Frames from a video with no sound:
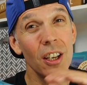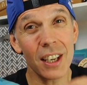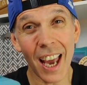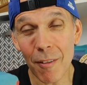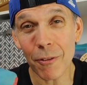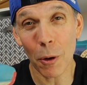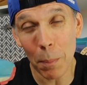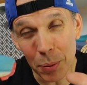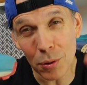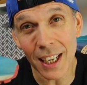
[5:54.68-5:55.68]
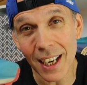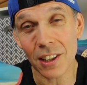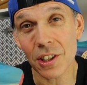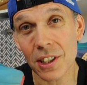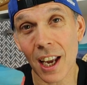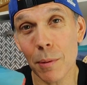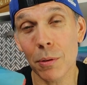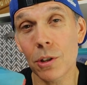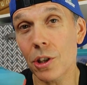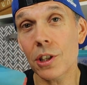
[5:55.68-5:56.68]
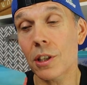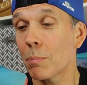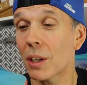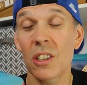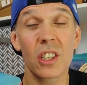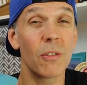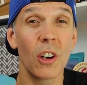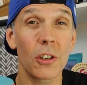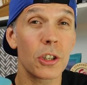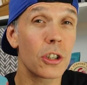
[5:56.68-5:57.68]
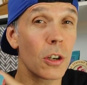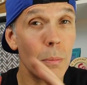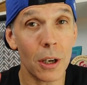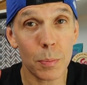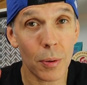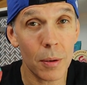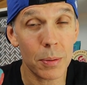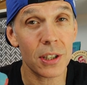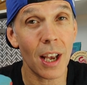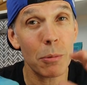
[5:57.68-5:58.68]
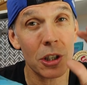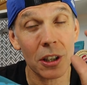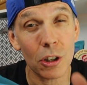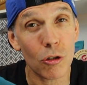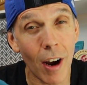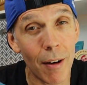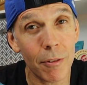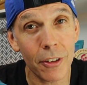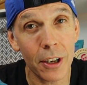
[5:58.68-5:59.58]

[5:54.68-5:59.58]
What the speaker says: you can feel pretty unstable just because you've lost too much proprioception and ground